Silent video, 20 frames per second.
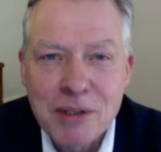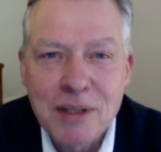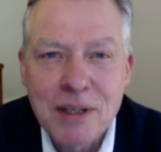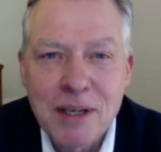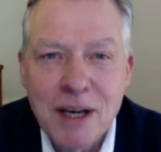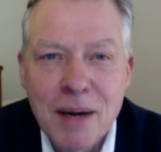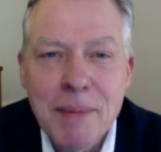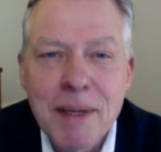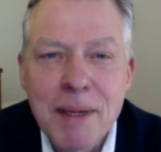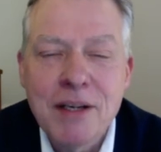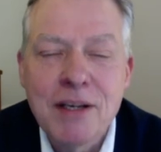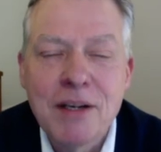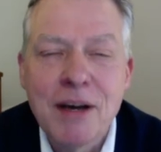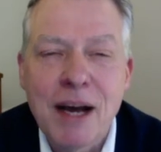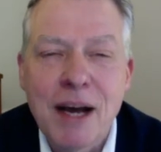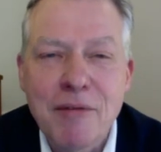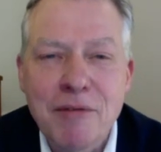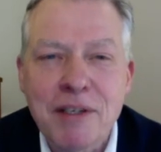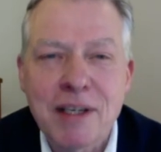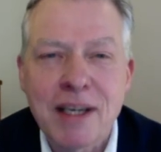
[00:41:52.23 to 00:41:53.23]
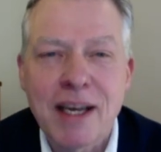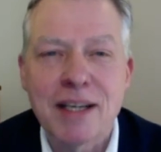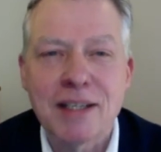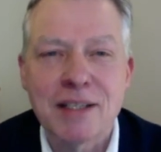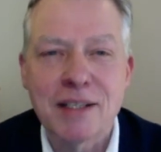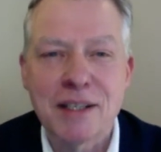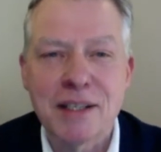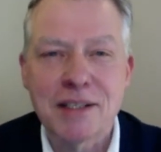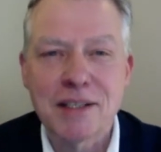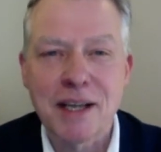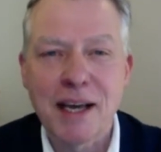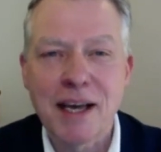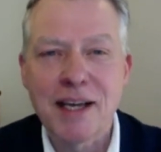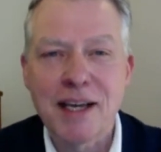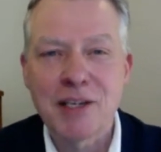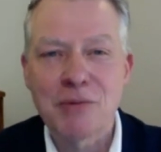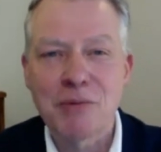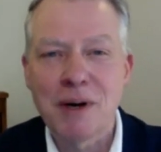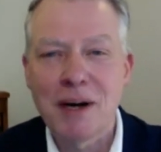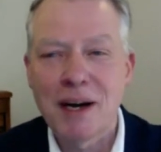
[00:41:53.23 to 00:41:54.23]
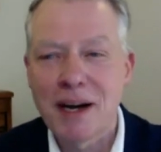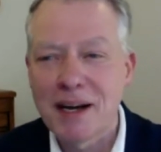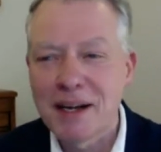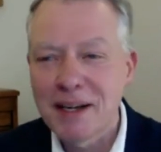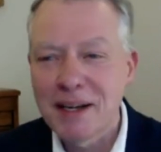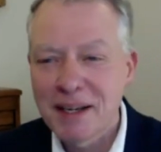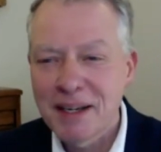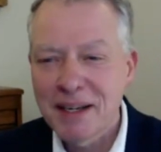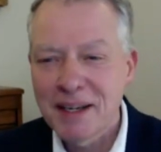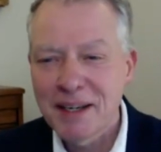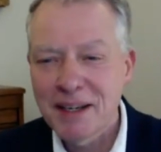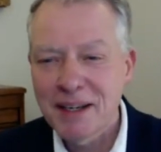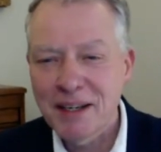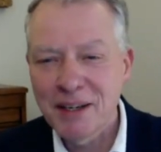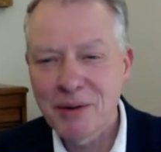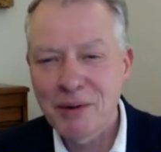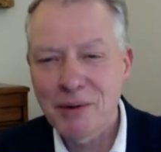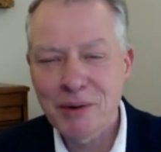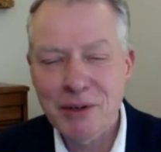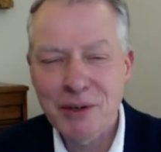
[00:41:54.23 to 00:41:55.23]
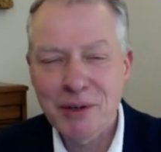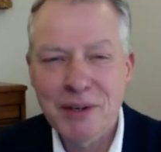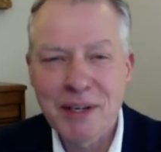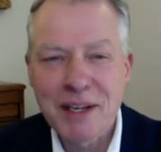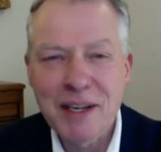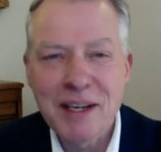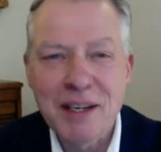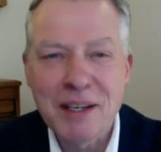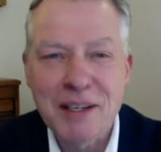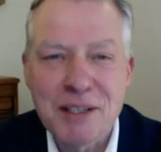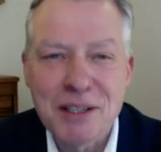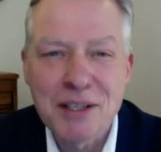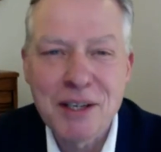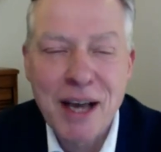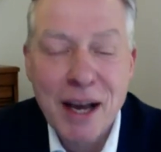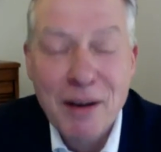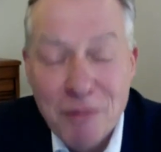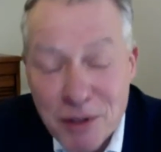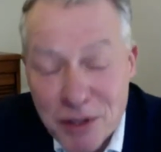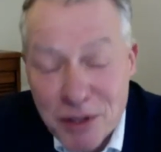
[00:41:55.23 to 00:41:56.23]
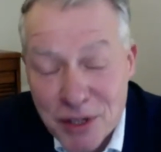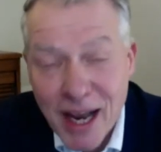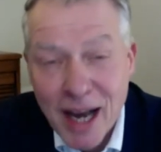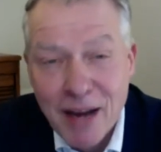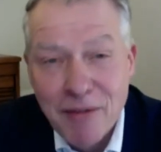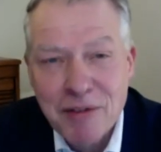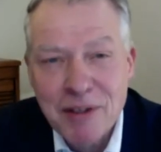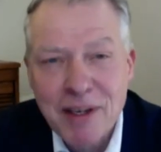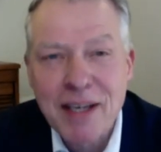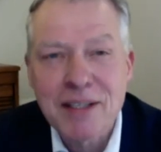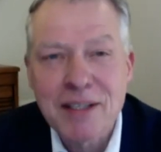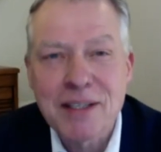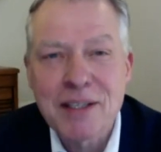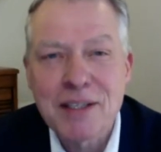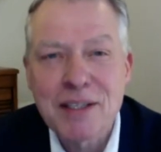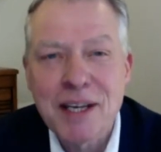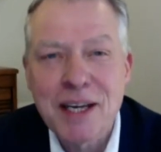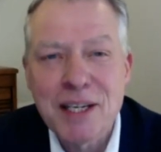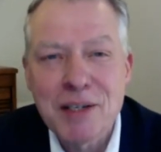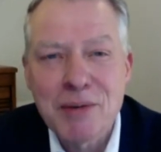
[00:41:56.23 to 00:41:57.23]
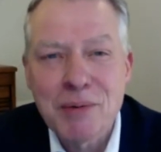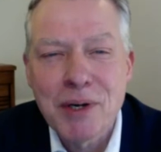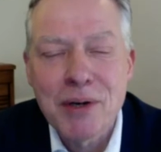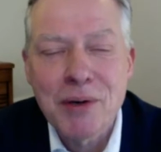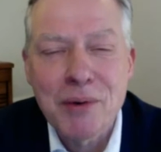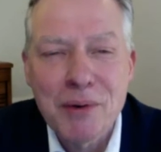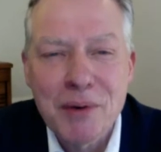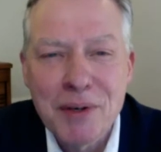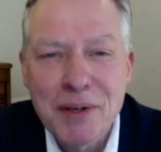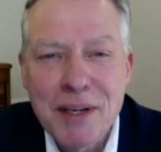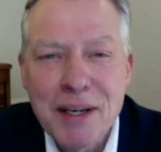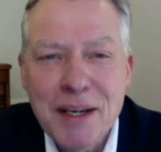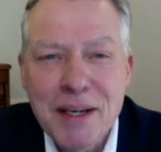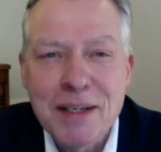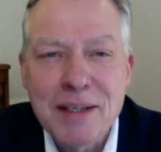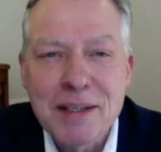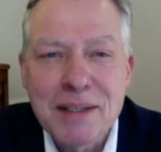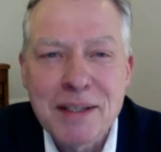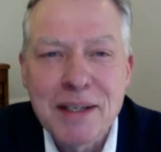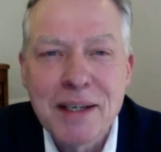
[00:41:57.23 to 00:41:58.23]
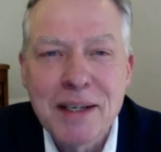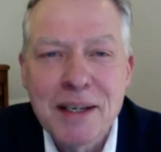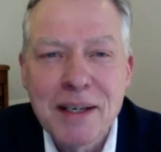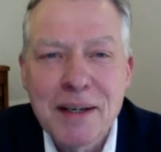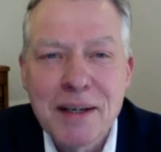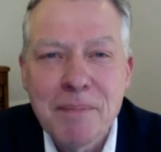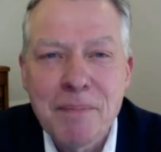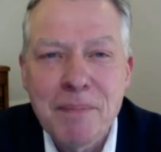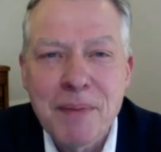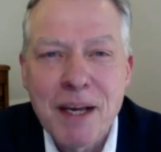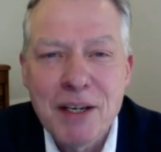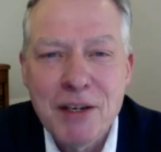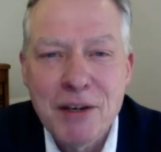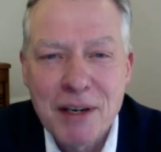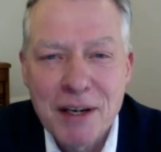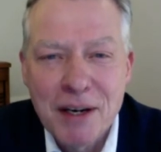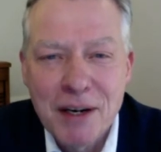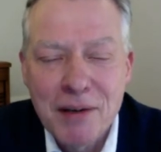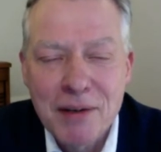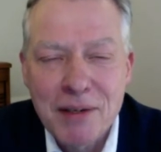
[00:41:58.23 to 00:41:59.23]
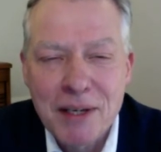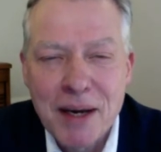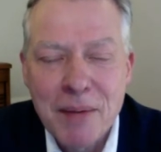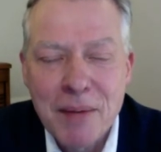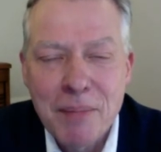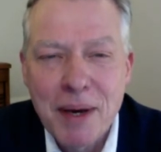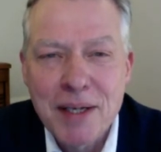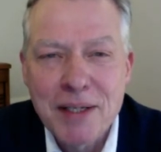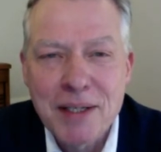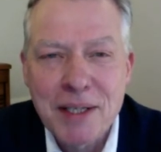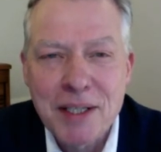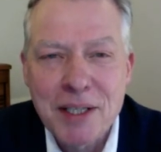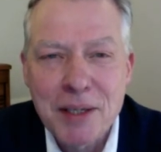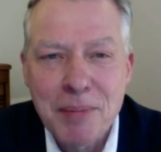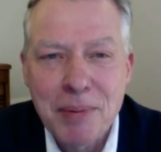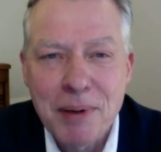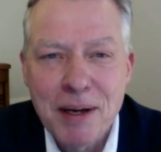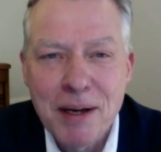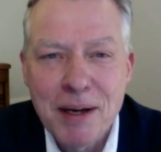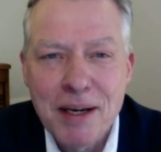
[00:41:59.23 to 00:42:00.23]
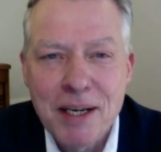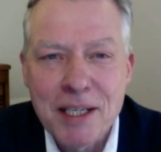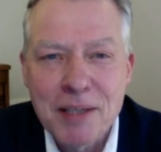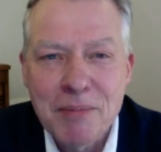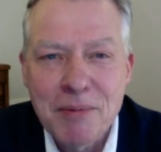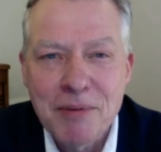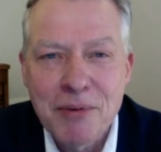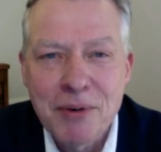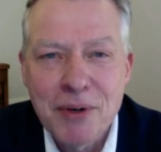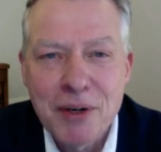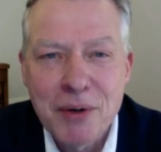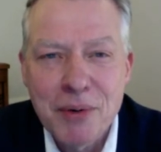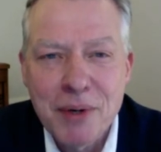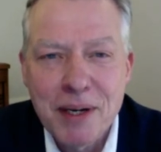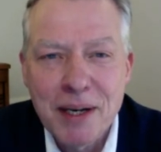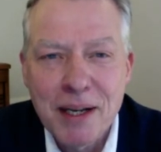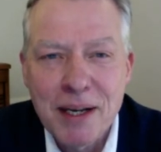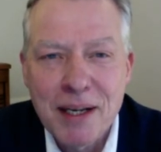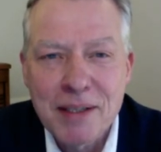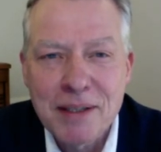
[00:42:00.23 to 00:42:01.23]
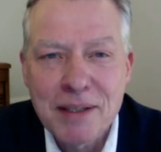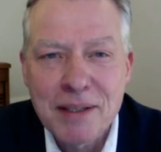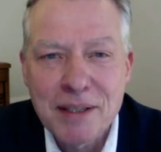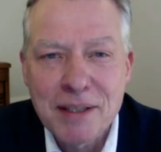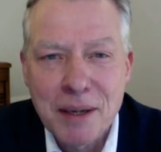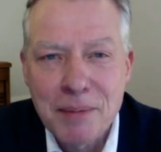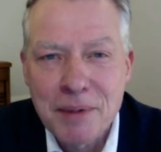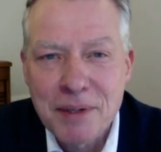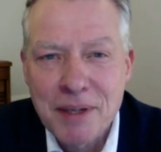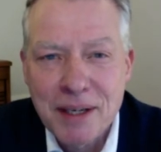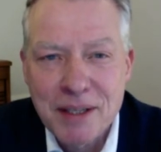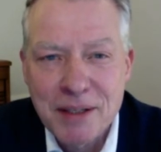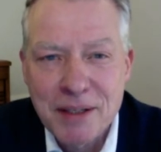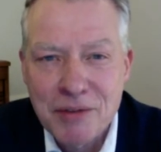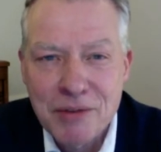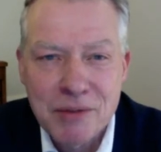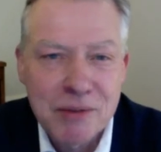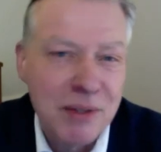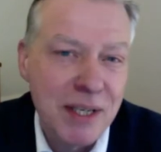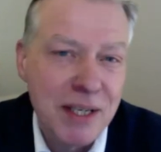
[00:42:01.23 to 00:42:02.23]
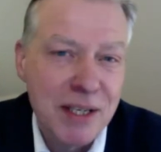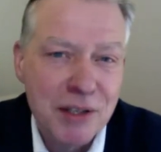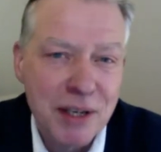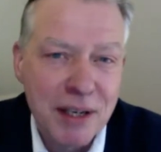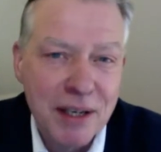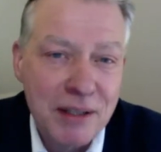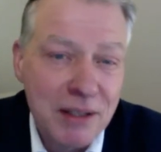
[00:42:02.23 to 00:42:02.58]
I mean, you have to get to the stage where you're on your knees. Do you have to get to the stage where you're on your knees and you can't get basic supplies before you realize that some things are strategic and